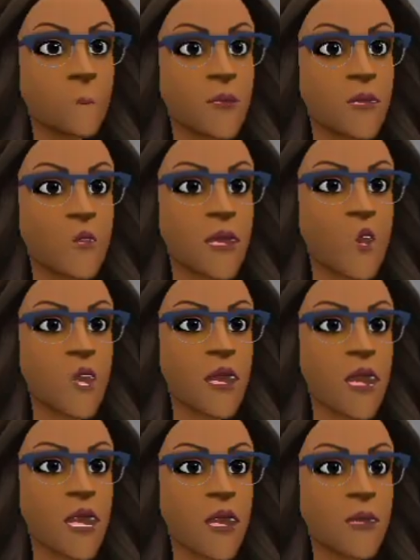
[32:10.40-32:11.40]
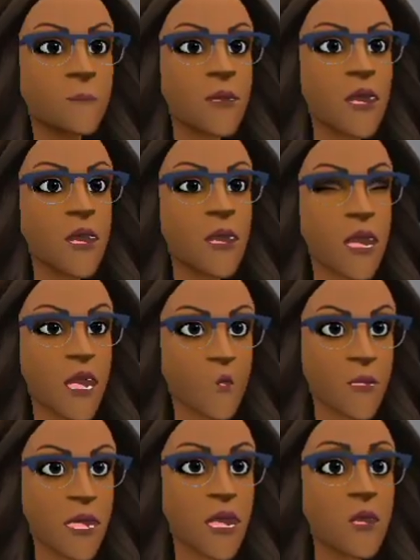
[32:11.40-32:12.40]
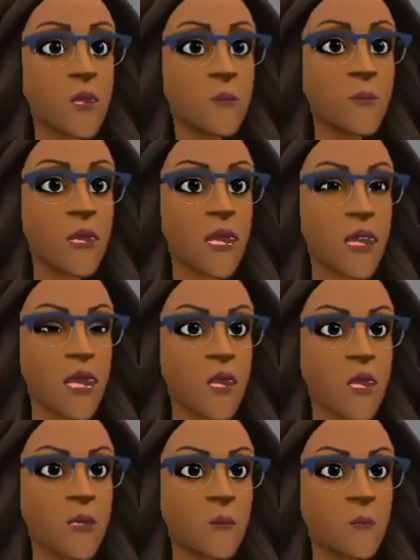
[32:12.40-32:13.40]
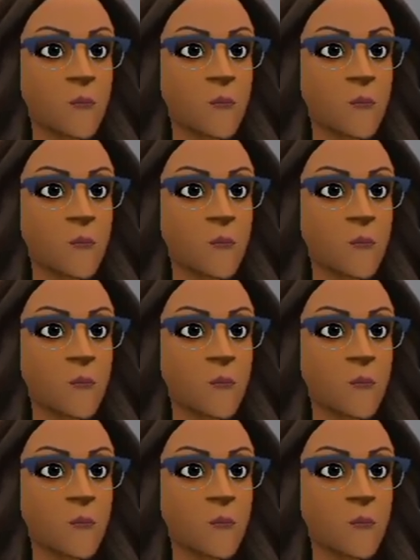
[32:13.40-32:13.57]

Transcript: Don't you think they're spending too much time together?